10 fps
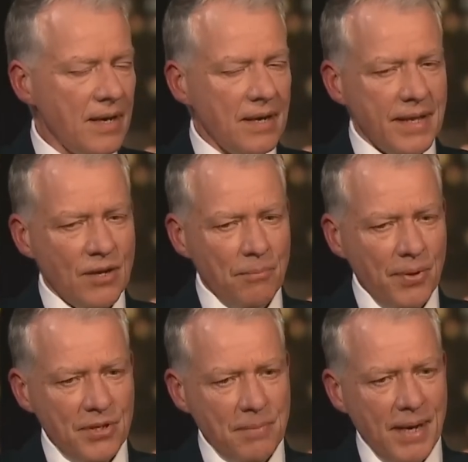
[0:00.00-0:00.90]
They're not
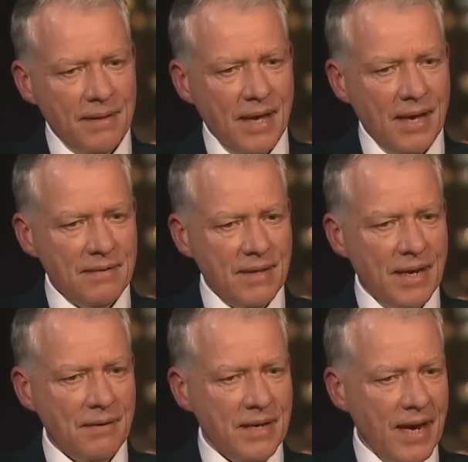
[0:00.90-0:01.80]
bothered about that. They
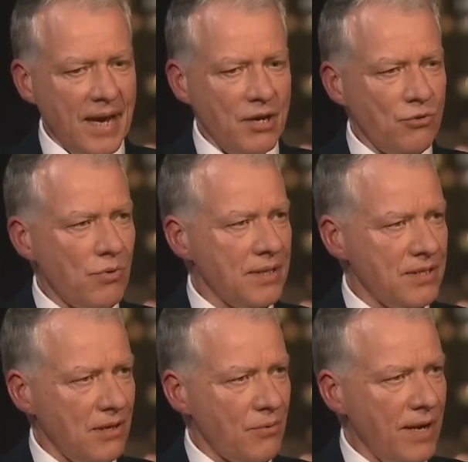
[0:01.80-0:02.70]
don't care who
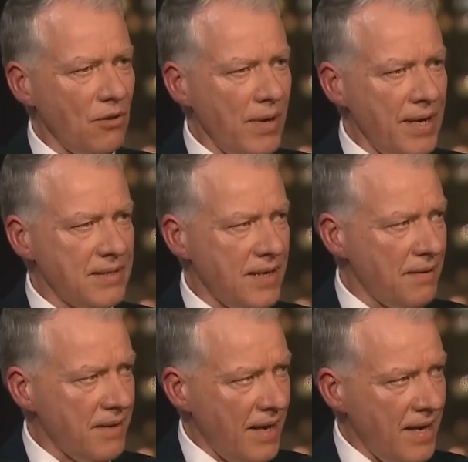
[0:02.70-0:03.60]
runs our railways. They
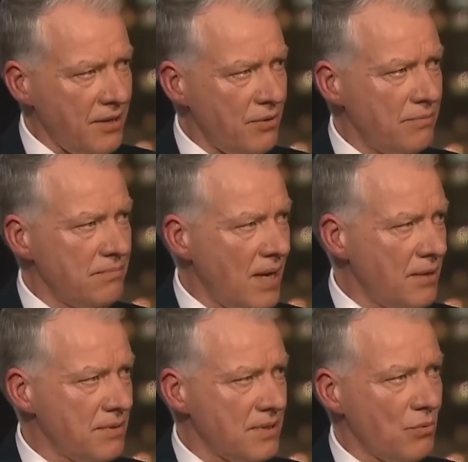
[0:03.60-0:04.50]
don't care who owns the